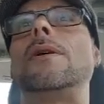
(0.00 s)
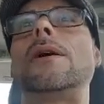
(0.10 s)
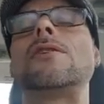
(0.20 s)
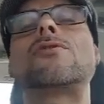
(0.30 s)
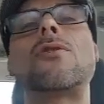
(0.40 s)

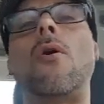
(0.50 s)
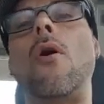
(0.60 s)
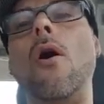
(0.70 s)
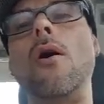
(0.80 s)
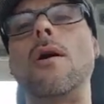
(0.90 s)
And it's so
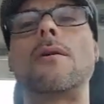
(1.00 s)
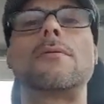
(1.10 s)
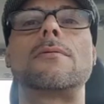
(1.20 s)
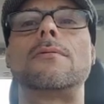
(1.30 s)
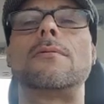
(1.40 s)
hard
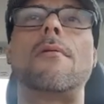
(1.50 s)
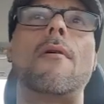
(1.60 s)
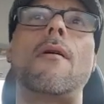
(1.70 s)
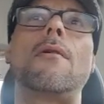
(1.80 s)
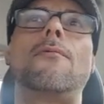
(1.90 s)

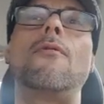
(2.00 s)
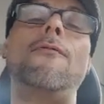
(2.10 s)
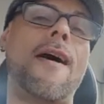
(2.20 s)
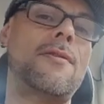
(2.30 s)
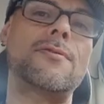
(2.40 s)
for
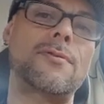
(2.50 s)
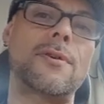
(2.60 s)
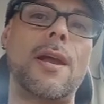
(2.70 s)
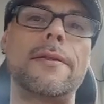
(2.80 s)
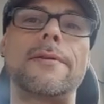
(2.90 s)
fathers to
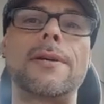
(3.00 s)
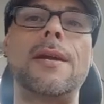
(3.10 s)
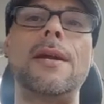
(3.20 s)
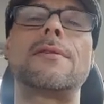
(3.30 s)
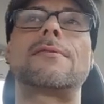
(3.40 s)
get their
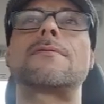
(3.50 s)
kids.